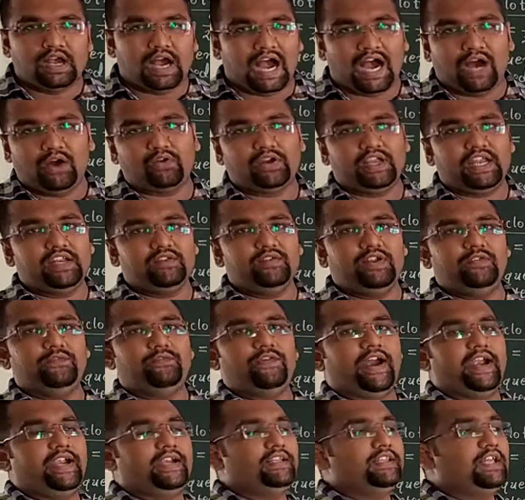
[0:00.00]
How can we
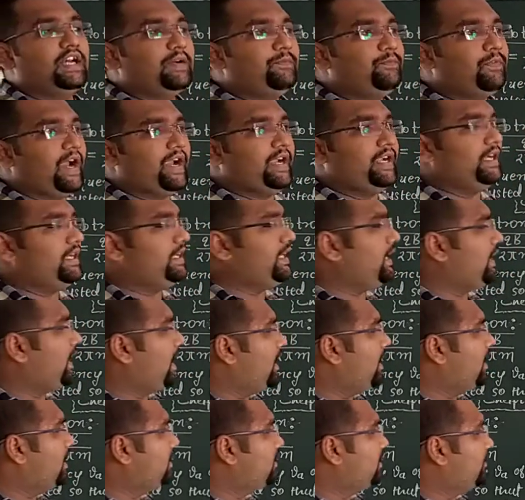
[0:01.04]
find the kinetic
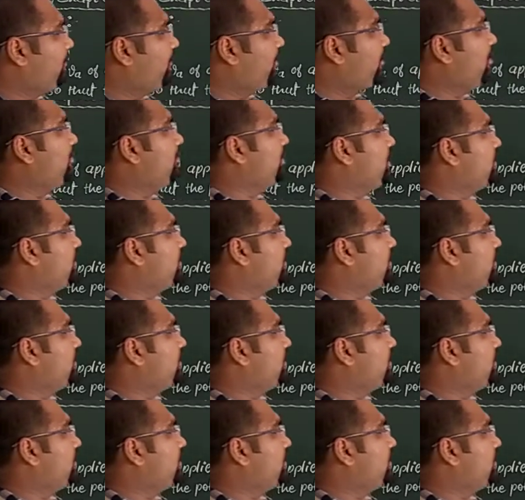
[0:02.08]
energy from